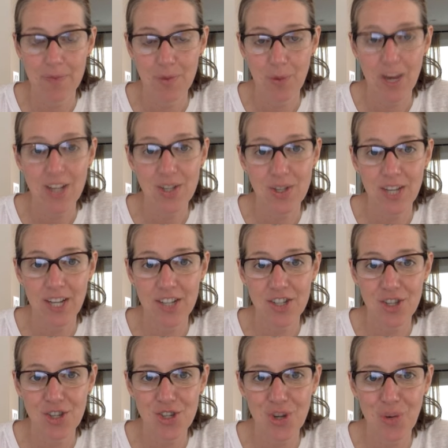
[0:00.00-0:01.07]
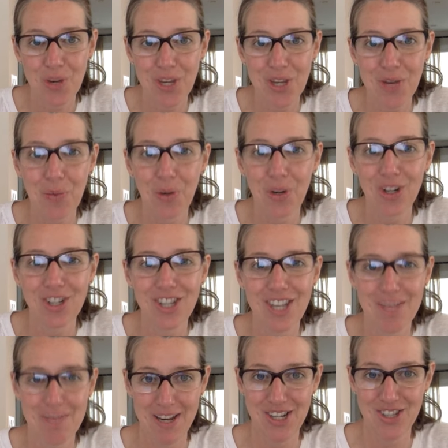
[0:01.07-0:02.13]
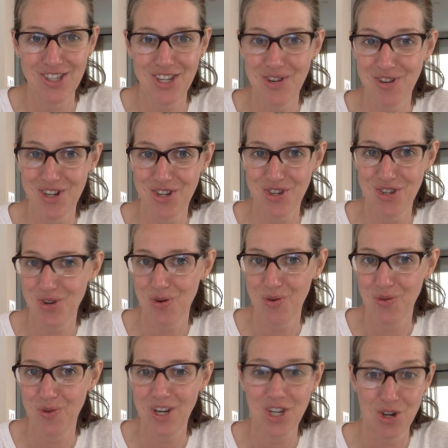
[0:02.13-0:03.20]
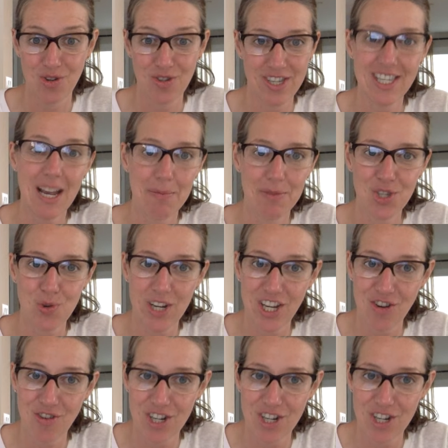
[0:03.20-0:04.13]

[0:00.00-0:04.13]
right? So that's the showing your work. That means you can show, you're demonstrating your